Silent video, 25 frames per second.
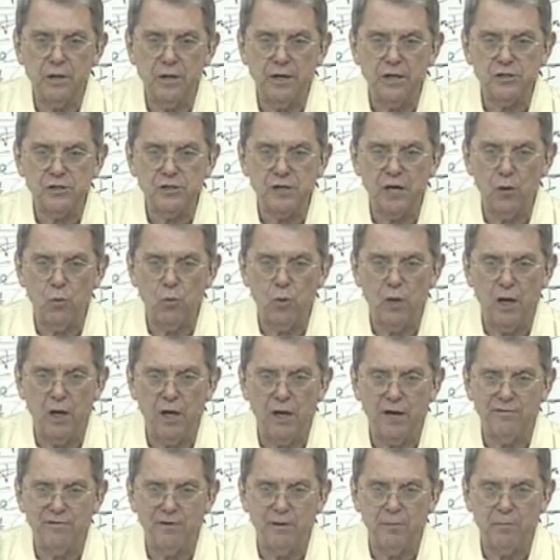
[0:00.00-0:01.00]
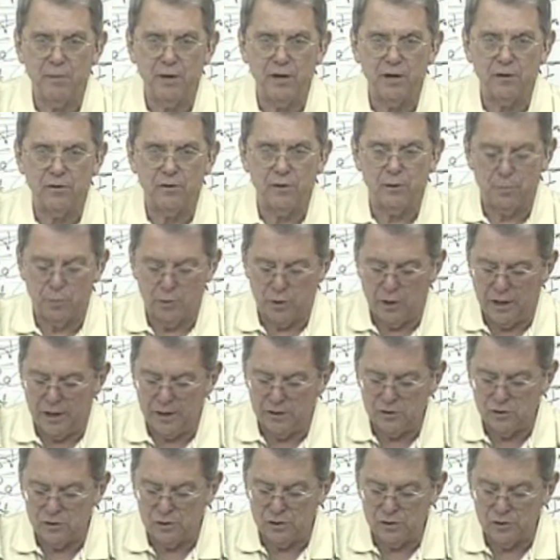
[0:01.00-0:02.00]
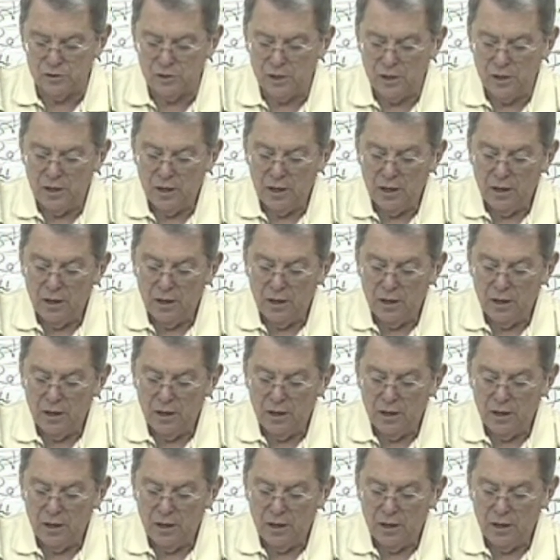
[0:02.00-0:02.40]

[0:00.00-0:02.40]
They say, we love him better than the Protestants.